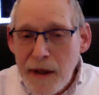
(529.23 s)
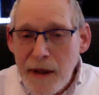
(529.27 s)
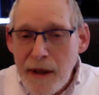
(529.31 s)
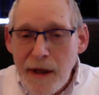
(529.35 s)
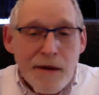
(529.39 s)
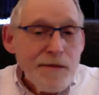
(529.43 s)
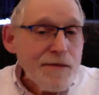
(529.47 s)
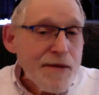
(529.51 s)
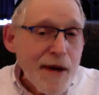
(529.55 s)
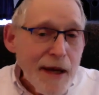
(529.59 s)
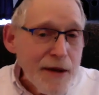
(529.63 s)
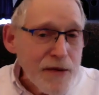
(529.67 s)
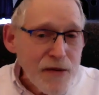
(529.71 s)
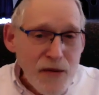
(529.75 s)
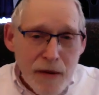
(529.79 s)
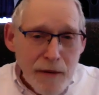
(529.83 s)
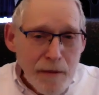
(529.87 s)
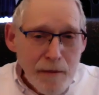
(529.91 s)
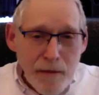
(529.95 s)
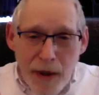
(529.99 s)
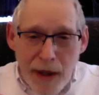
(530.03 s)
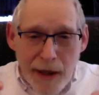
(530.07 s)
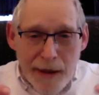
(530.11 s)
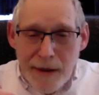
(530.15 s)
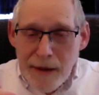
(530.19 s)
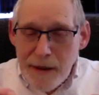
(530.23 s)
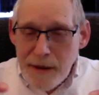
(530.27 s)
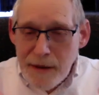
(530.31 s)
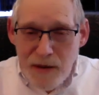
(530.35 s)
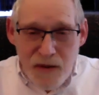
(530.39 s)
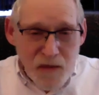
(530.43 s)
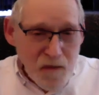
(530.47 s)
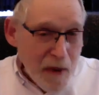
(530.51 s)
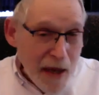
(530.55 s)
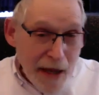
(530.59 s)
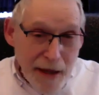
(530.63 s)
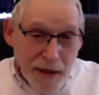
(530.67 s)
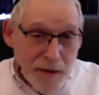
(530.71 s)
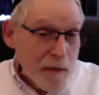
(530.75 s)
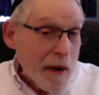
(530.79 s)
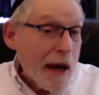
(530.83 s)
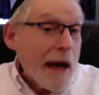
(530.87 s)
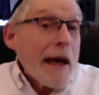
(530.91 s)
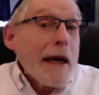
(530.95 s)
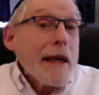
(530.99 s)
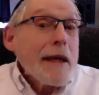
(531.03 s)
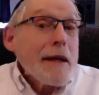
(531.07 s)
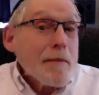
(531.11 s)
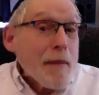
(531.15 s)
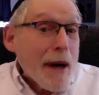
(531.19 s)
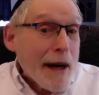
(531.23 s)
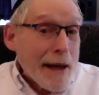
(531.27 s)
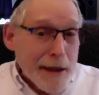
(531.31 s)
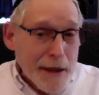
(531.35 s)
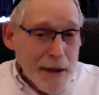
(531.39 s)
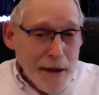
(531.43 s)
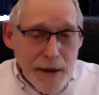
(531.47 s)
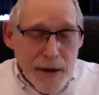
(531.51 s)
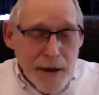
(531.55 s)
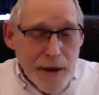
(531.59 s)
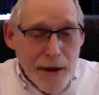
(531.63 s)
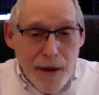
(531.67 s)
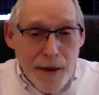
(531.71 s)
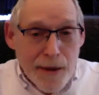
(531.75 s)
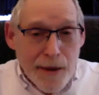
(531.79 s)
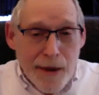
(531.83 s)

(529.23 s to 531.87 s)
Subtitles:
invasion by the Spanish, by anybody.